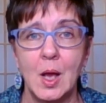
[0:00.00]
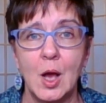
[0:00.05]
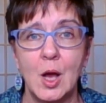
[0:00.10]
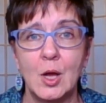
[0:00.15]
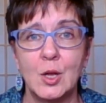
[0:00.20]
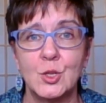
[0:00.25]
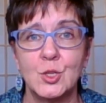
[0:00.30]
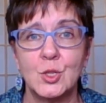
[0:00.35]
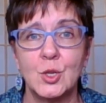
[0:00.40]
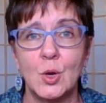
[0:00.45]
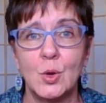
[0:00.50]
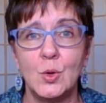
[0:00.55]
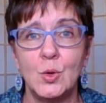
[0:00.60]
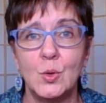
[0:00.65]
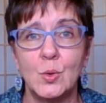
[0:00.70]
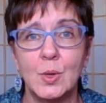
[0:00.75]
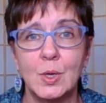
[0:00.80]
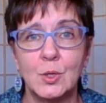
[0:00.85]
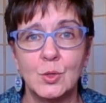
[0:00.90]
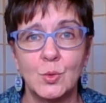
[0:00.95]
I'll show
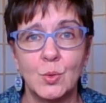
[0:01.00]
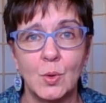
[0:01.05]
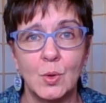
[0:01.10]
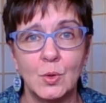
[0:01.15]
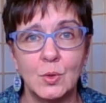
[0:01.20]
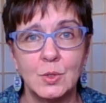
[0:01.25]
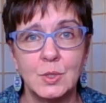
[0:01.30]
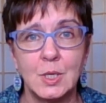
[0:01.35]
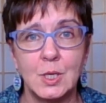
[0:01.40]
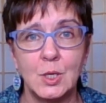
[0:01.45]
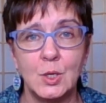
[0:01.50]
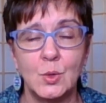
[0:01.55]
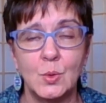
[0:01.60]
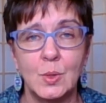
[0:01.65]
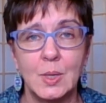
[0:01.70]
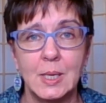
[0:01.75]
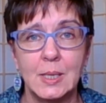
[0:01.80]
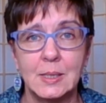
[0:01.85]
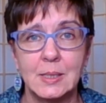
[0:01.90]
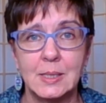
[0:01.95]
you controls that you
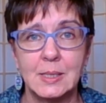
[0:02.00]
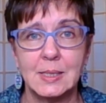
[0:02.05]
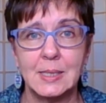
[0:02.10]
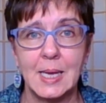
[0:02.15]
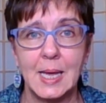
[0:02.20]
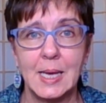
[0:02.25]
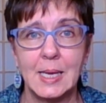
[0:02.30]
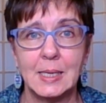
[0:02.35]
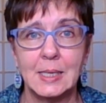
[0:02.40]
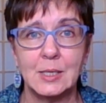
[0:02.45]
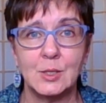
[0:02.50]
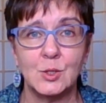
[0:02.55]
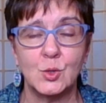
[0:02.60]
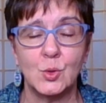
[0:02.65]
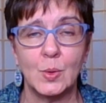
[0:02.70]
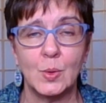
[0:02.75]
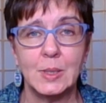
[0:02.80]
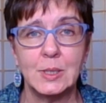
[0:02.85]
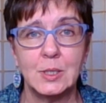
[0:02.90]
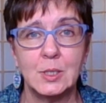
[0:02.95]
can set and
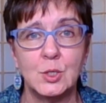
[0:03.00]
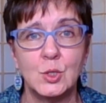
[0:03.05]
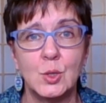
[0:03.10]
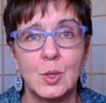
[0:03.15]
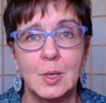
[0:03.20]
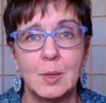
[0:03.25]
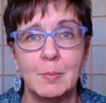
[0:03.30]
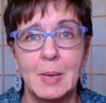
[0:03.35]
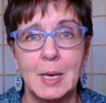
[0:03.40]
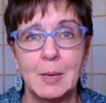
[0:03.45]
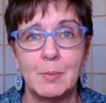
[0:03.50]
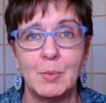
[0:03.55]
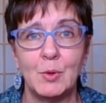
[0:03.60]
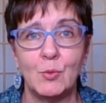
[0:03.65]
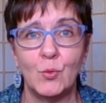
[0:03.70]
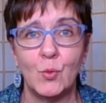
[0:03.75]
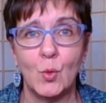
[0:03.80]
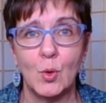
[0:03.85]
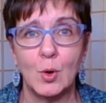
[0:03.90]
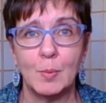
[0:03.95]
choices you can make
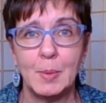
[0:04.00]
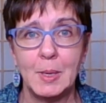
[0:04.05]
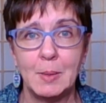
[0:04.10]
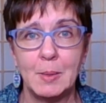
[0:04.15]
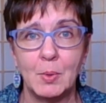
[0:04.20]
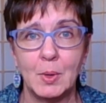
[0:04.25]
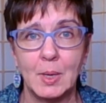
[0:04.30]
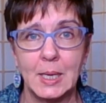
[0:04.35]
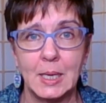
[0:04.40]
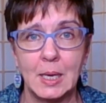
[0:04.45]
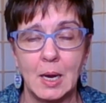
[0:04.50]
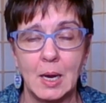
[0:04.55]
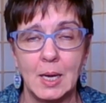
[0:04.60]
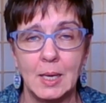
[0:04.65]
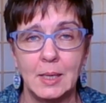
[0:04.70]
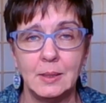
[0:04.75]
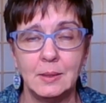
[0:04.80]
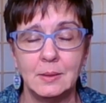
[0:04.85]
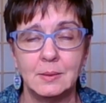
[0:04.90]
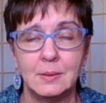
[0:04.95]
before people get on,